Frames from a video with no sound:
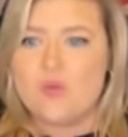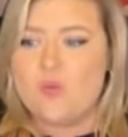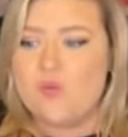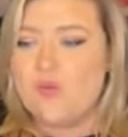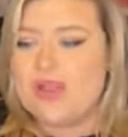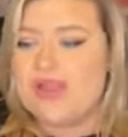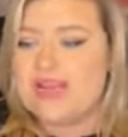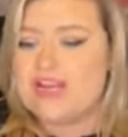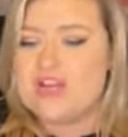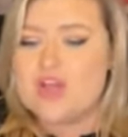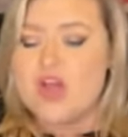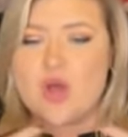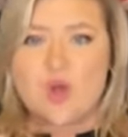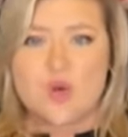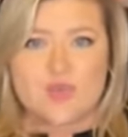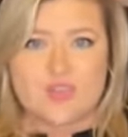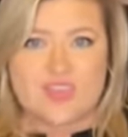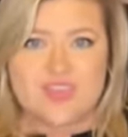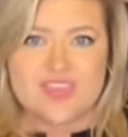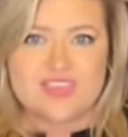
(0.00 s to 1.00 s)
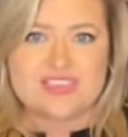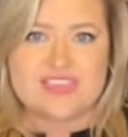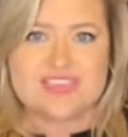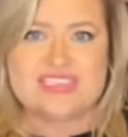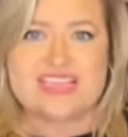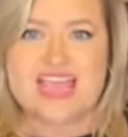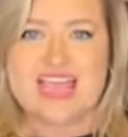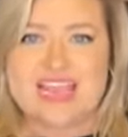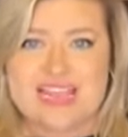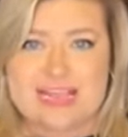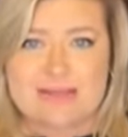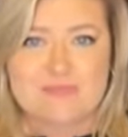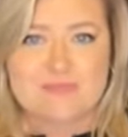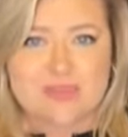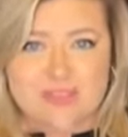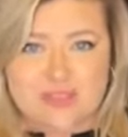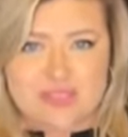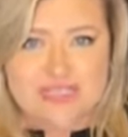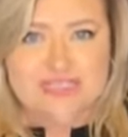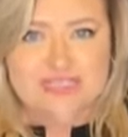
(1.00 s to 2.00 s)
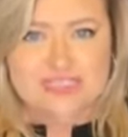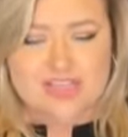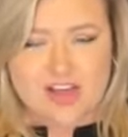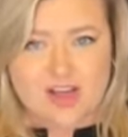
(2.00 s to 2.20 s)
We know that this is $80 billion